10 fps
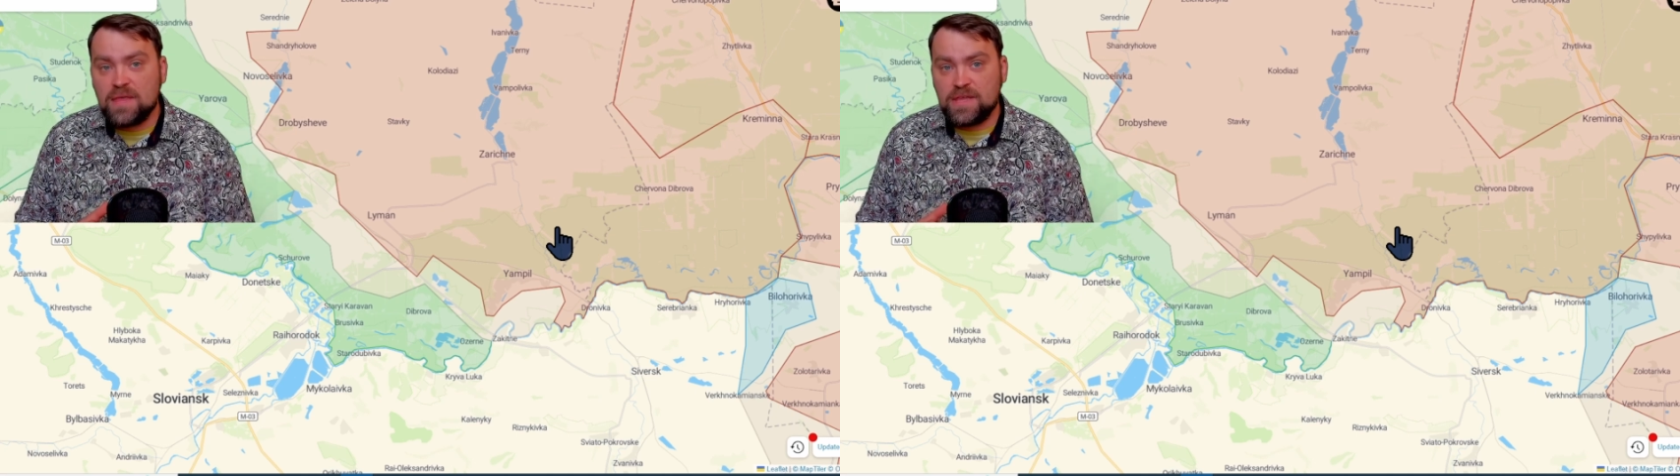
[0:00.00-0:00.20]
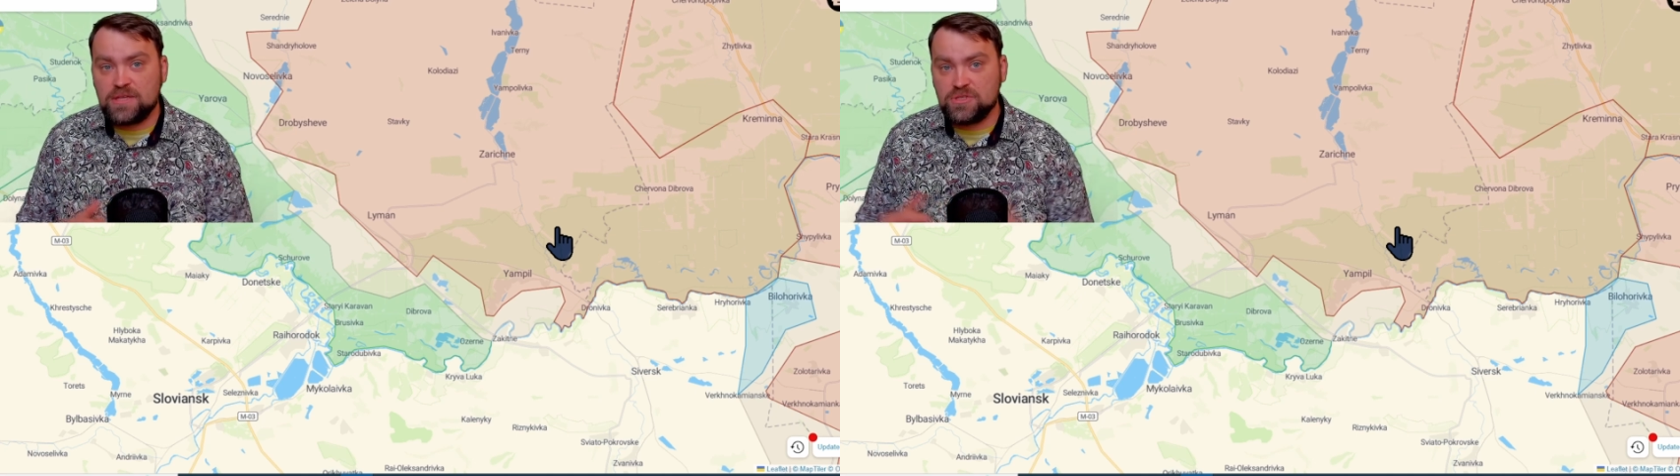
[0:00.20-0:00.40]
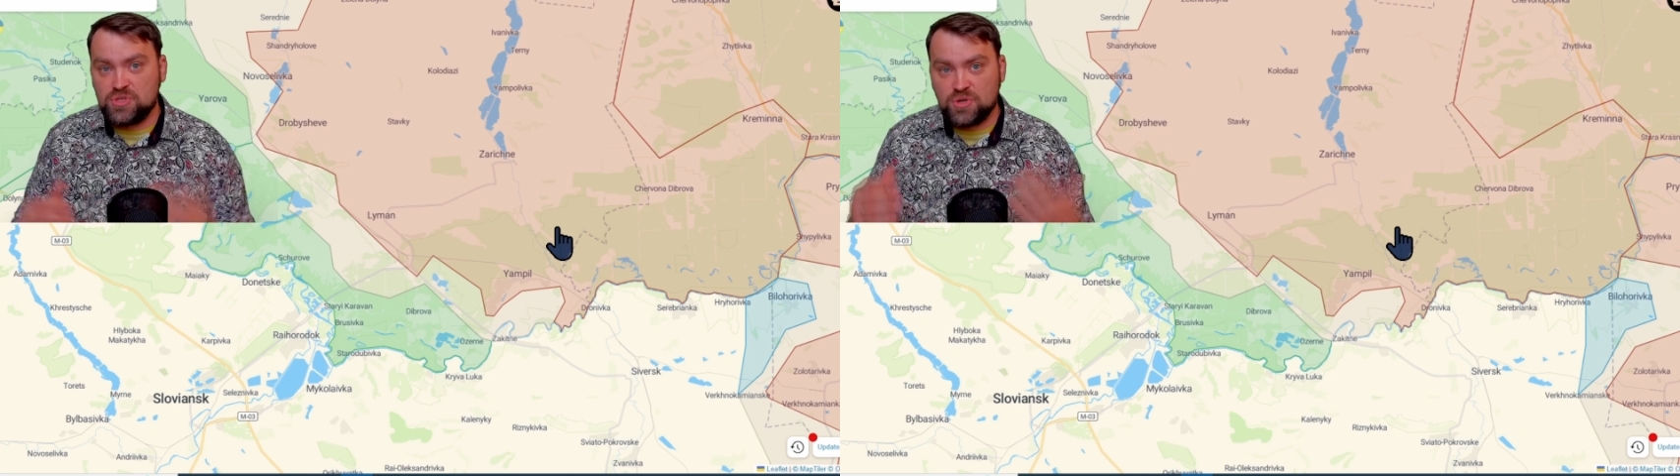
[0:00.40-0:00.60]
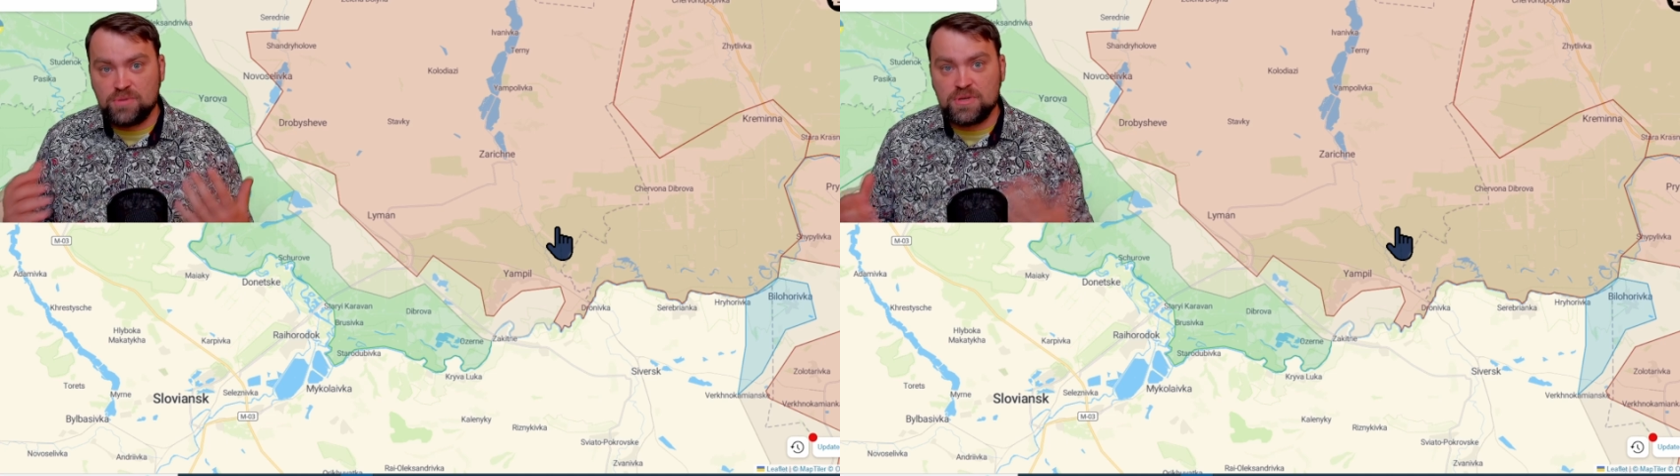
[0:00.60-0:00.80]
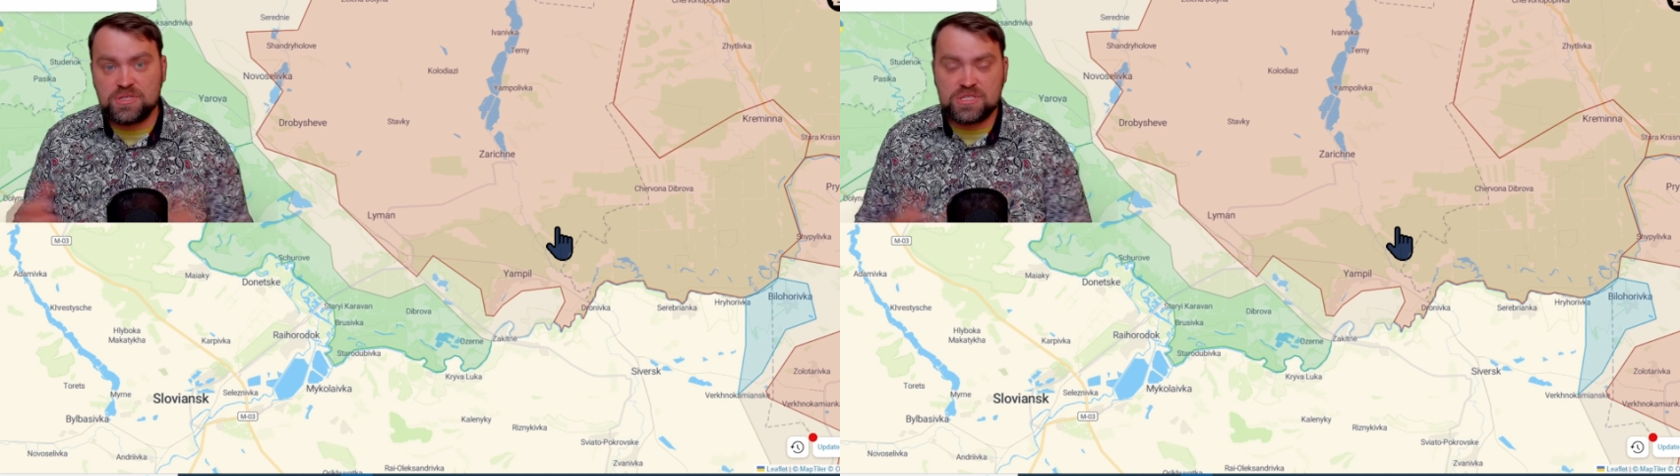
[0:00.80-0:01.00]
Then
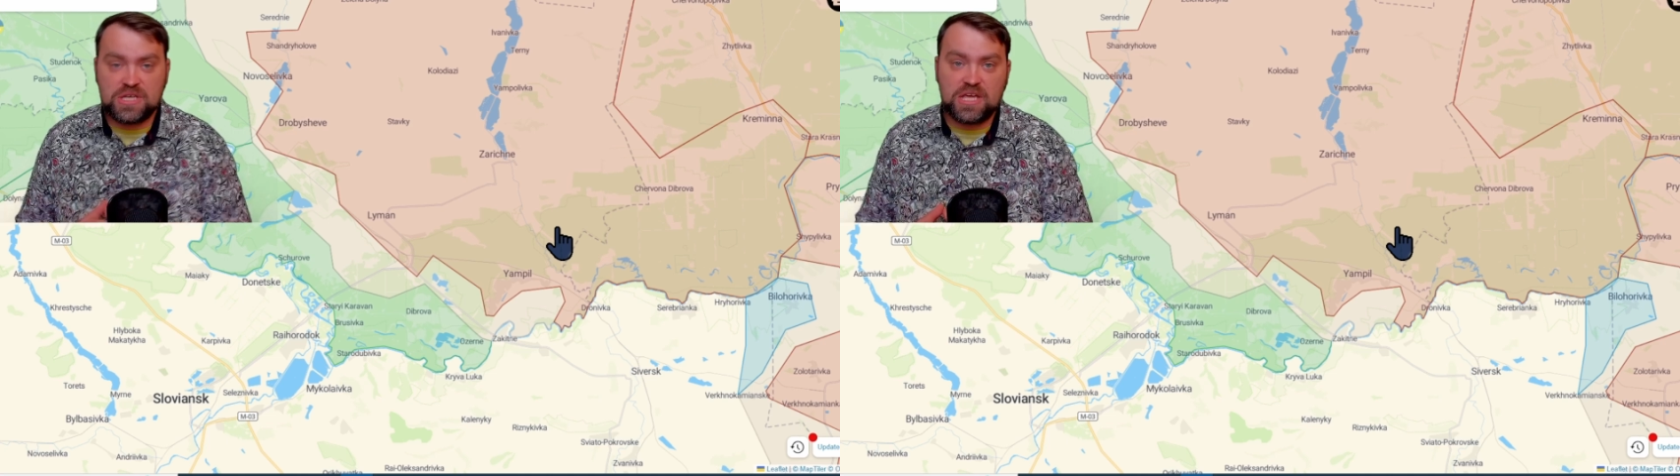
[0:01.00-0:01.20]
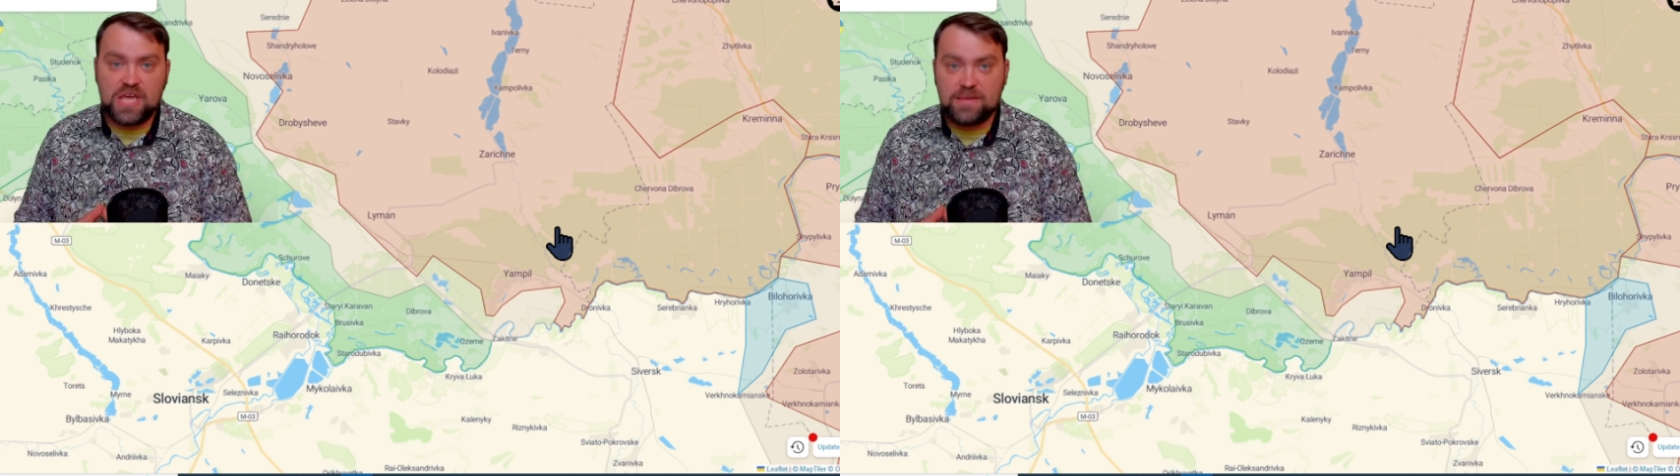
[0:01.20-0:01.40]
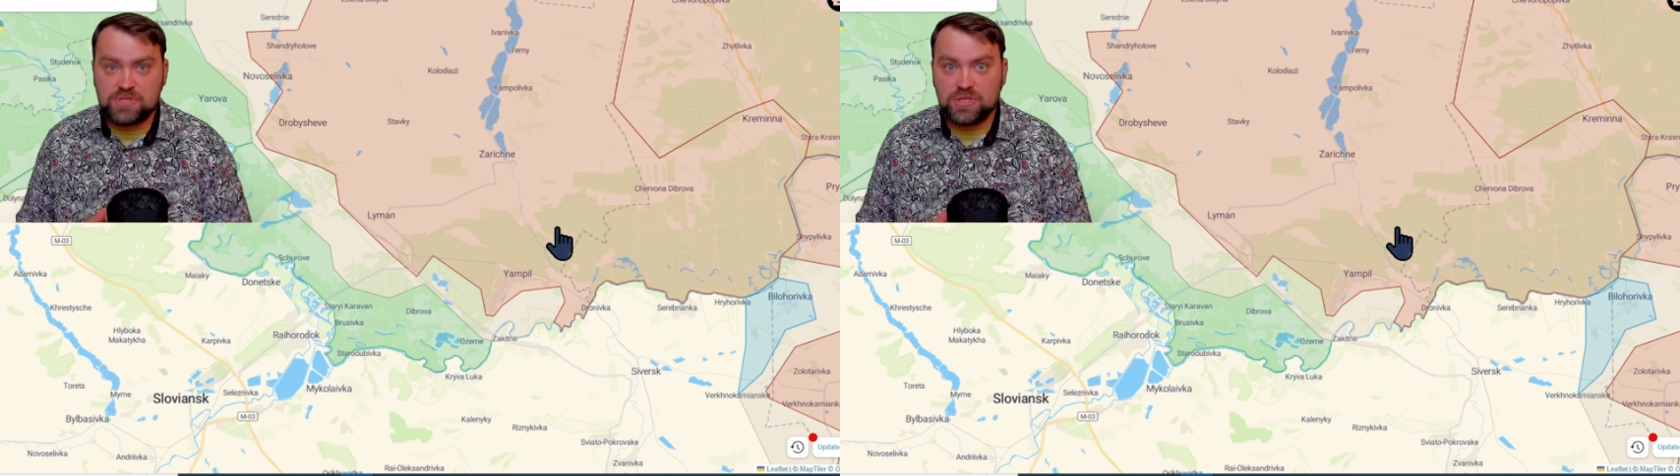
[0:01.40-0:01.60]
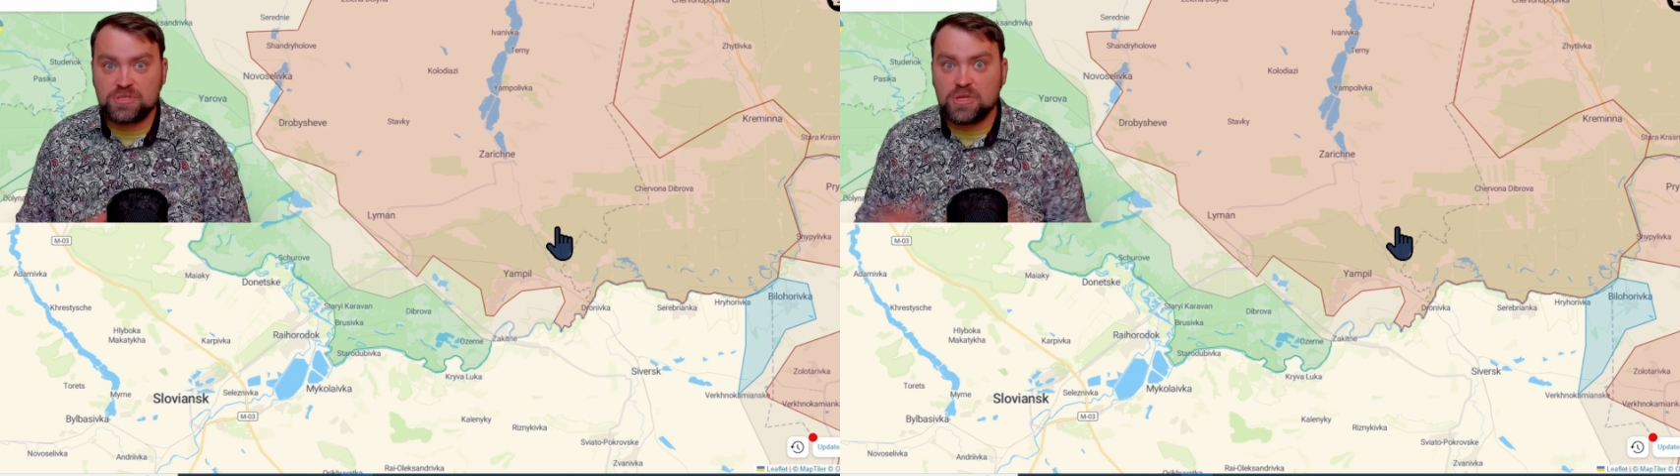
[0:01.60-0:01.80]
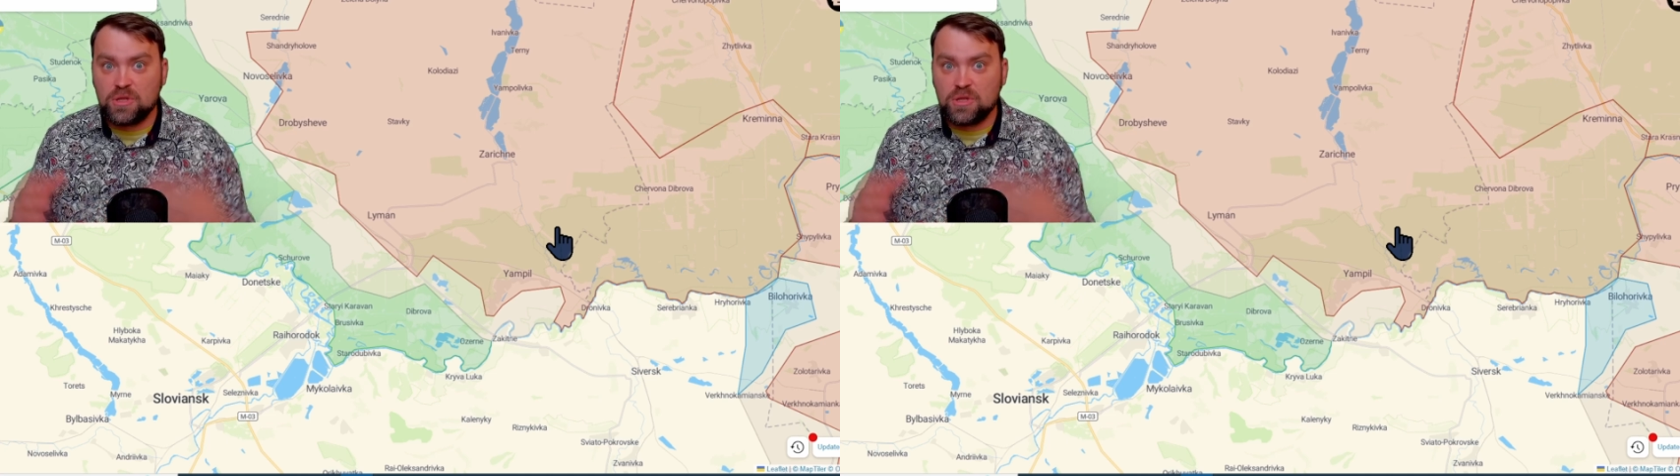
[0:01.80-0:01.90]
Germans captured